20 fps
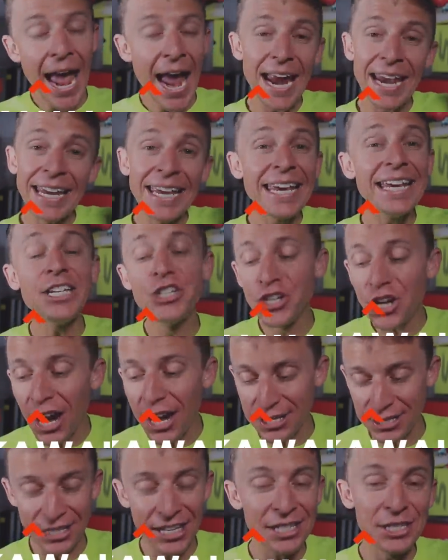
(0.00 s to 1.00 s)
And
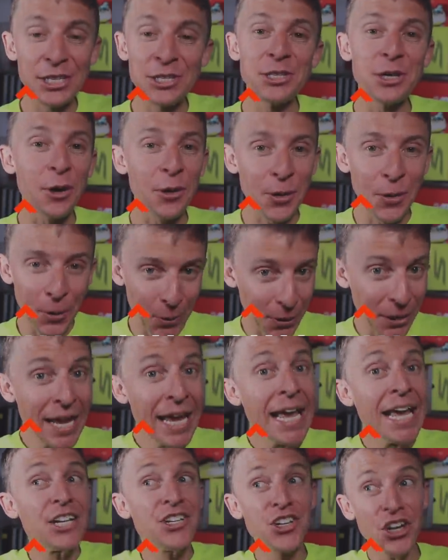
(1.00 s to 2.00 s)
this is so cool.
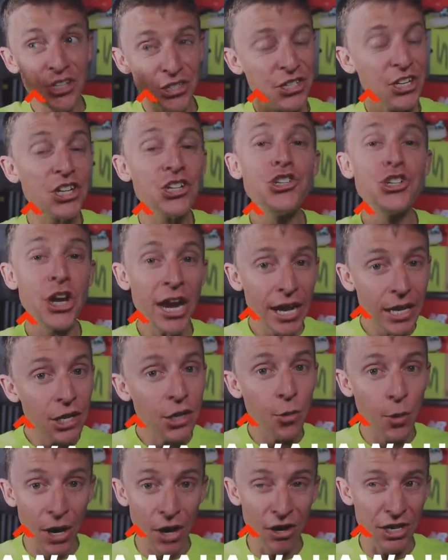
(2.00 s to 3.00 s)
Just in
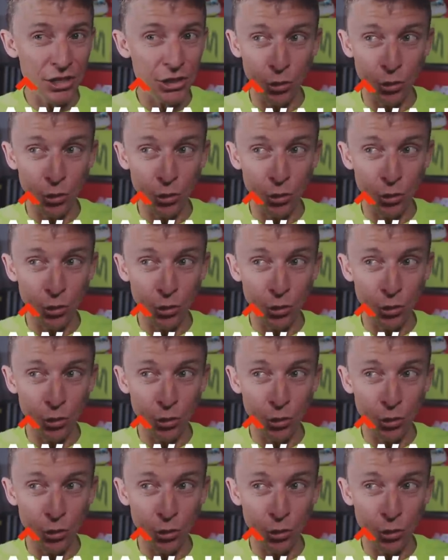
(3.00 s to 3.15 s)
January,